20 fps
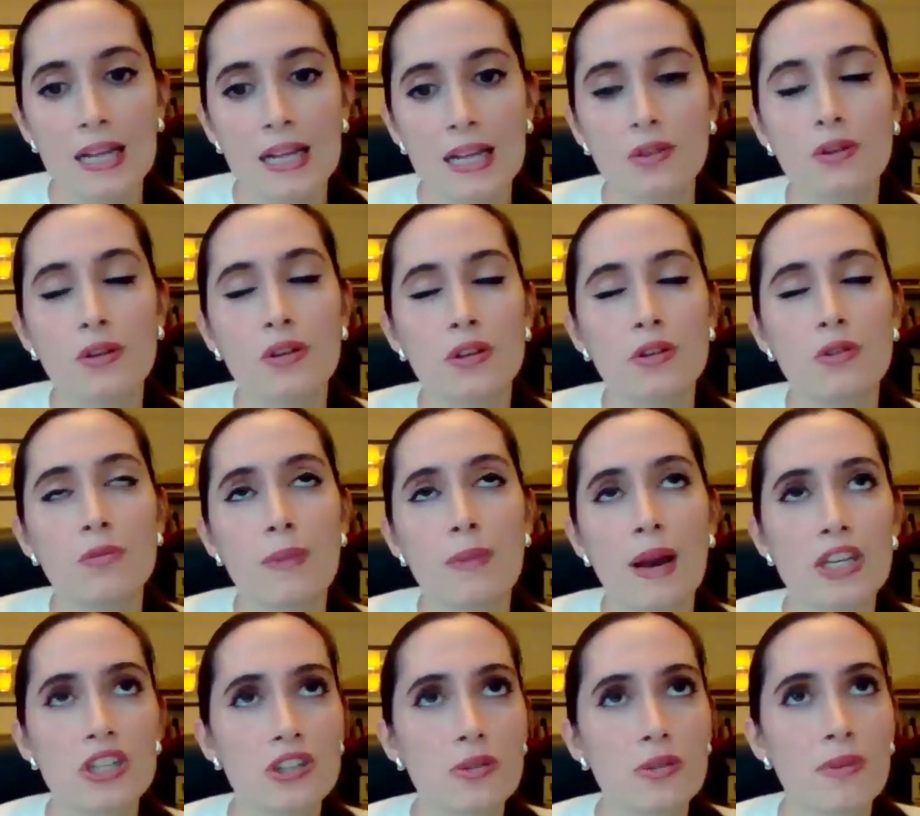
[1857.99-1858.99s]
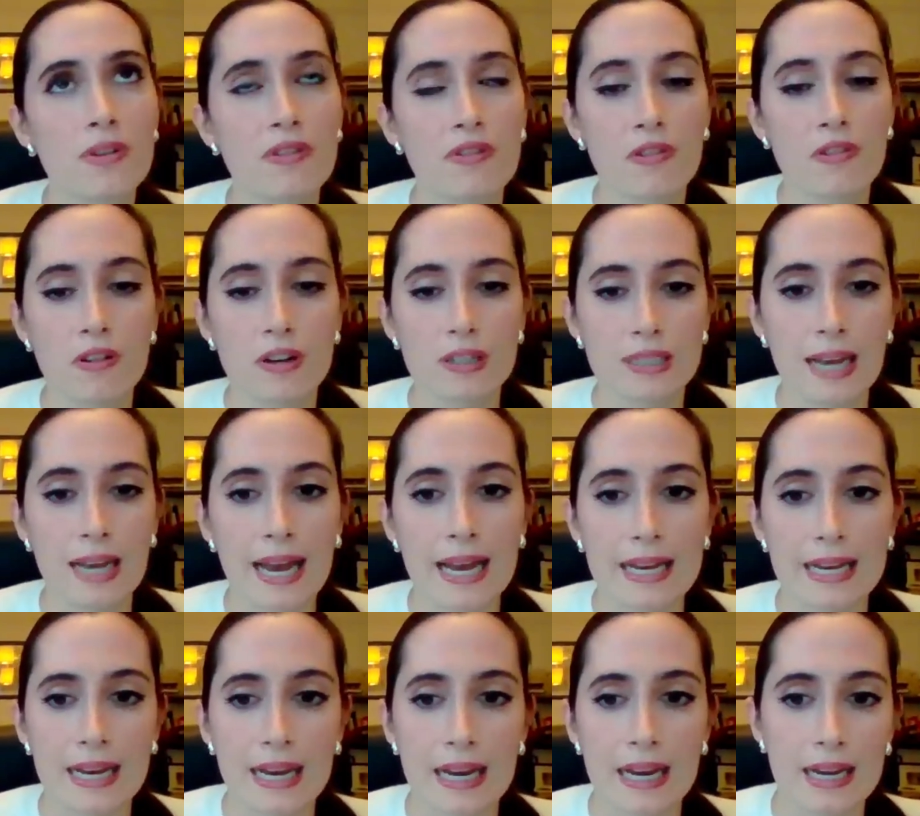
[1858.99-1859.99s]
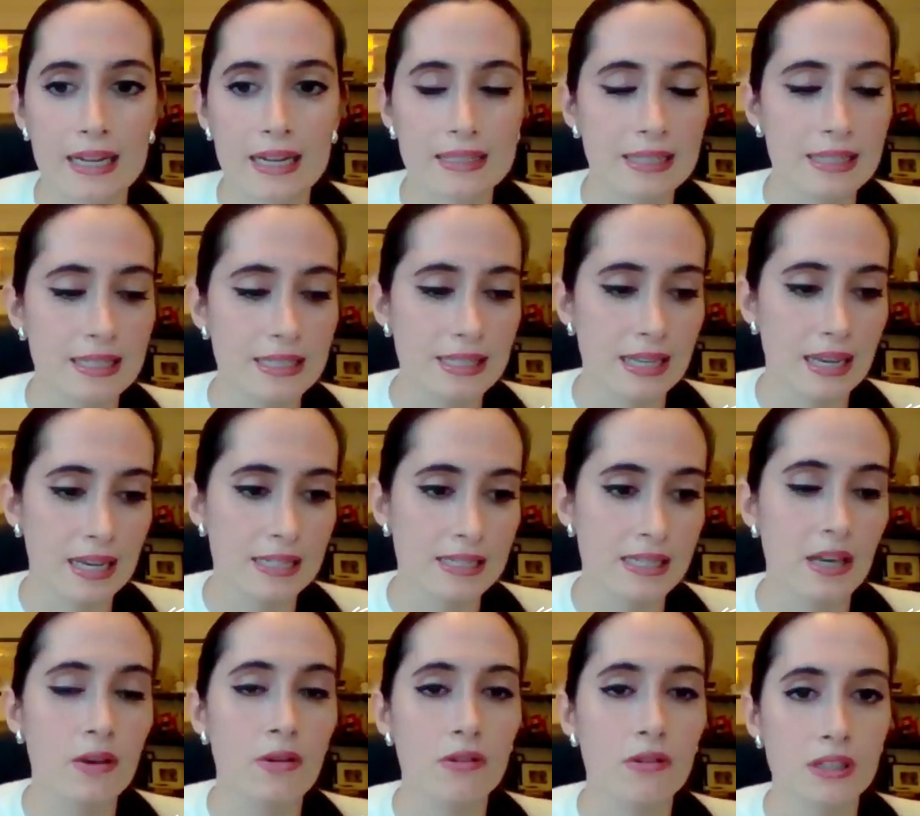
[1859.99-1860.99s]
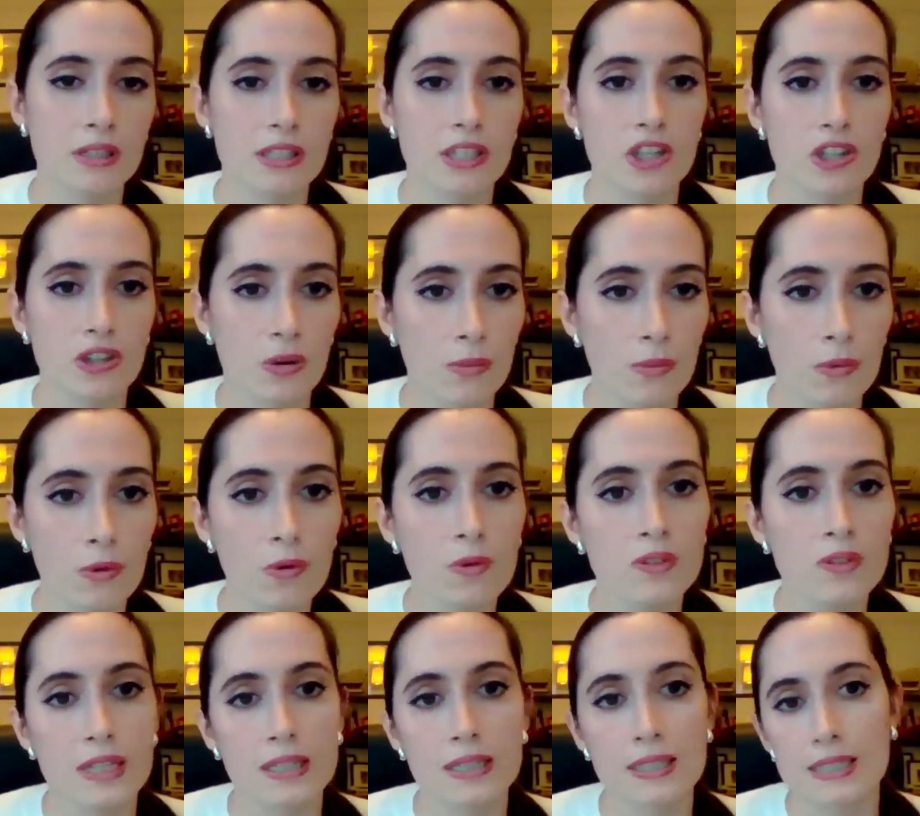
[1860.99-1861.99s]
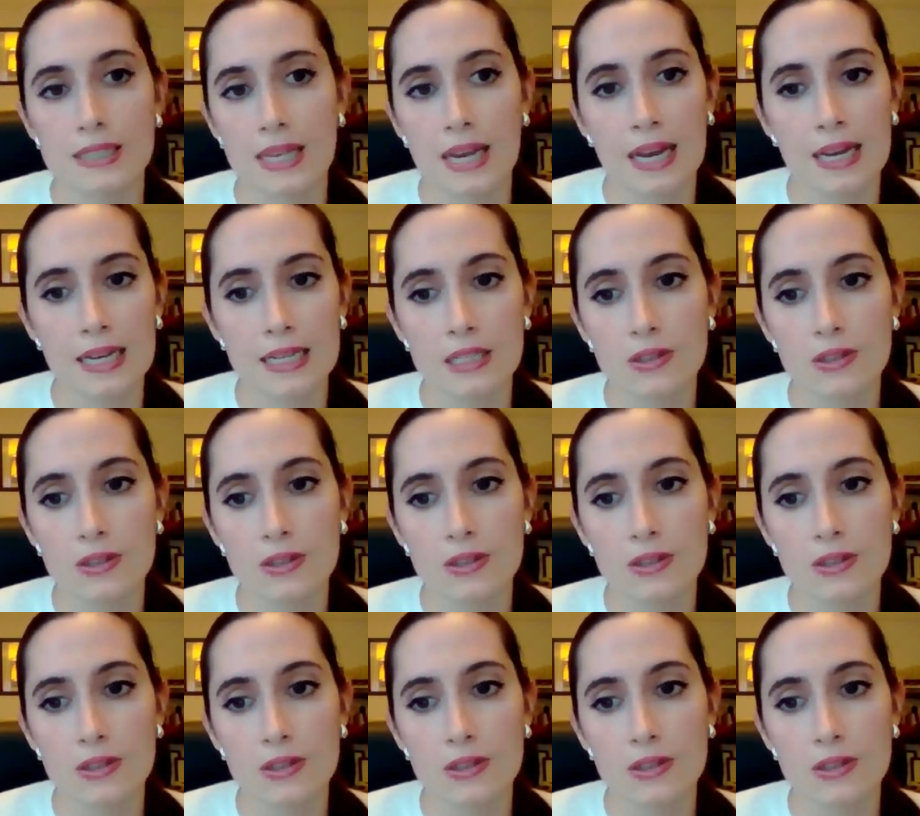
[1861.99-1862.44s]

You mentioned before that these securitization moves and these